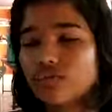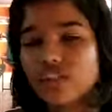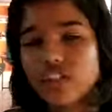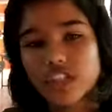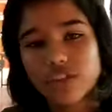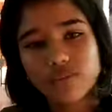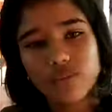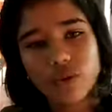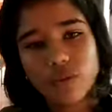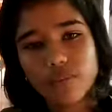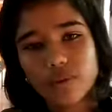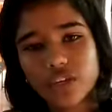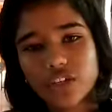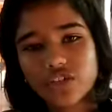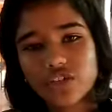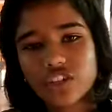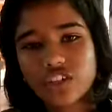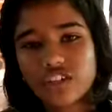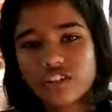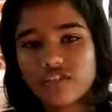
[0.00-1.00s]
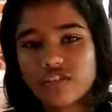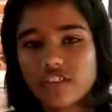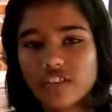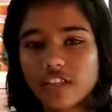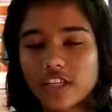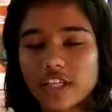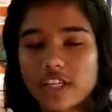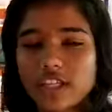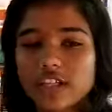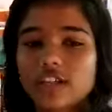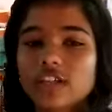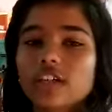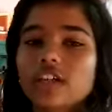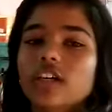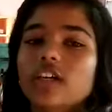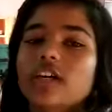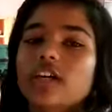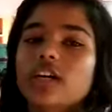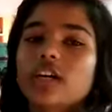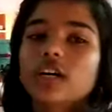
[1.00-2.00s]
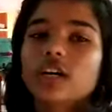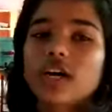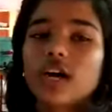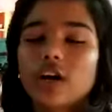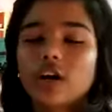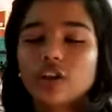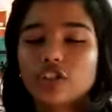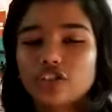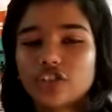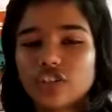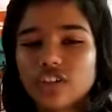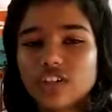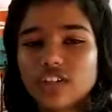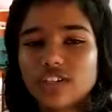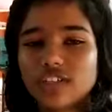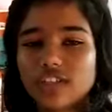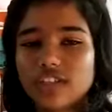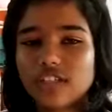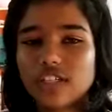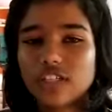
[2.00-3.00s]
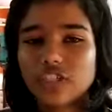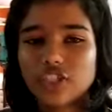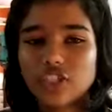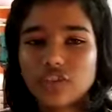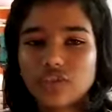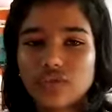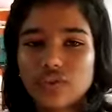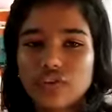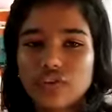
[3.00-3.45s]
this population increasing, astronauts are searching for